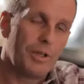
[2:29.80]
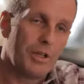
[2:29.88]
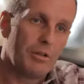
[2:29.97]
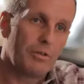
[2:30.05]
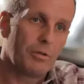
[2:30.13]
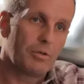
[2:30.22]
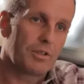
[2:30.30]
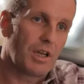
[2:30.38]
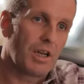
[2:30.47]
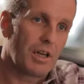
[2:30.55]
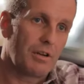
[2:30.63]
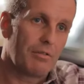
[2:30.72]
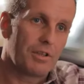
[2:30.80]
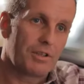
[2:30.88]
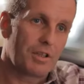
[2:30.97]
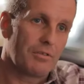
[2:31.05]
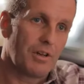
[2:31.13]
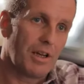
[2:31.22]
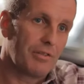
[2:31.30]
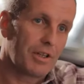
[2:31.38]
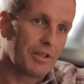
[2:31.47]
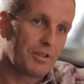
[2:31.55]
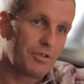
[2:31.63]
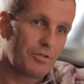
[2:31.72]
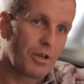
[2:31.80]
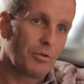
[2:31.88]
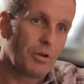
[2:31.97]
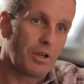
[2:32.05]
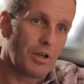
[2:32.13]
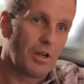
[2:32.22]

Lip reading: knew there was a high risk of her having a stroke